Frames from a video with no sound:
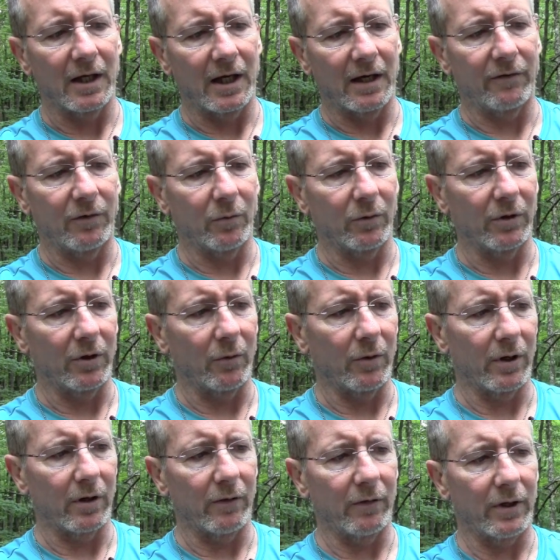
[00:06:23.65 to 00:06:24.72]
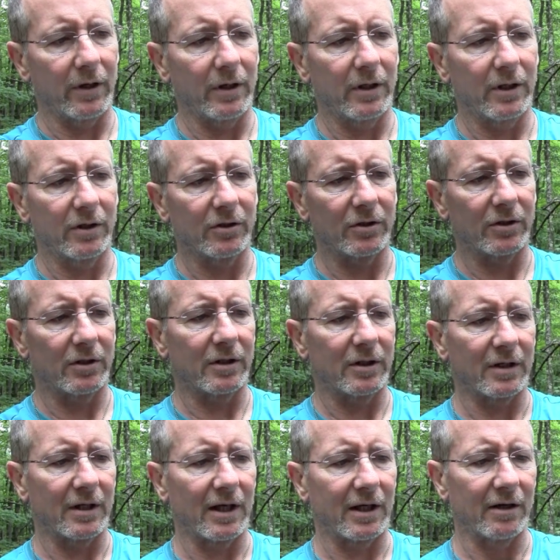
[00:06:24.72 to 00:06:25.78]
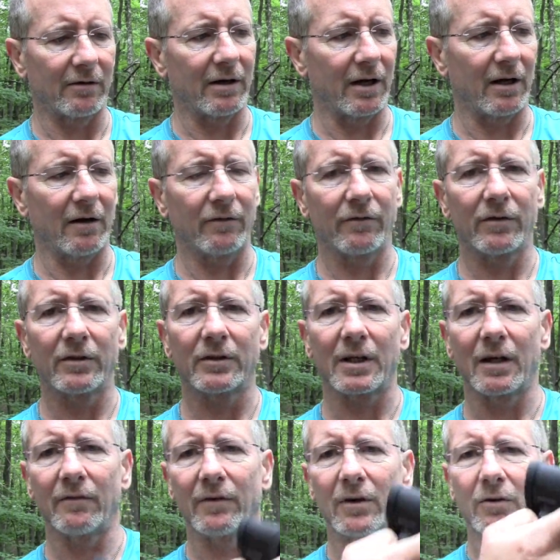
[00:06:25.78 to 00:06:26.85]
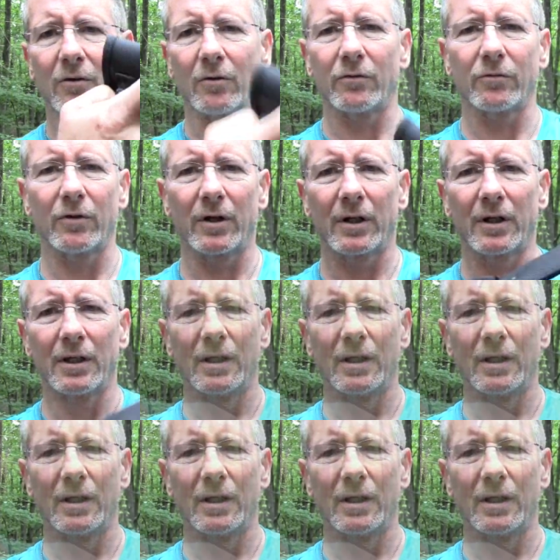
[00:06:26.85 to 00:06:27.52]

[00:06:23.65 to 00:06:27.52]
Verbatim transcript: And if you don't want it on there, you just take it right off. It's got a velcro on the front.